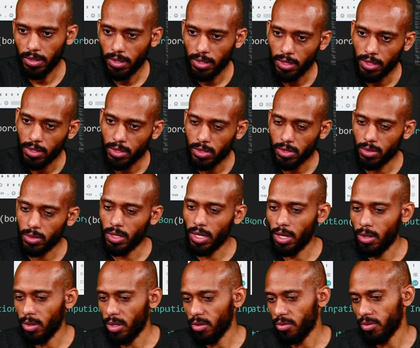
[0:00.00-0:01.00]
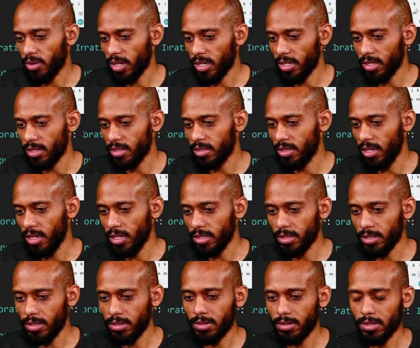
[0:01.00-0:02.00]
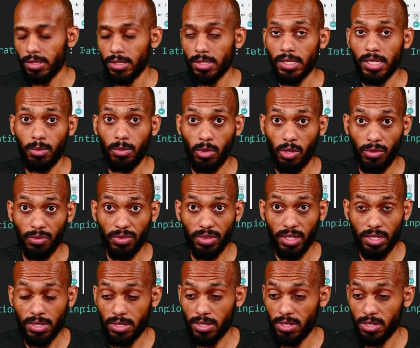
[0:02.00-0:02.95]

so now if I deleted some of these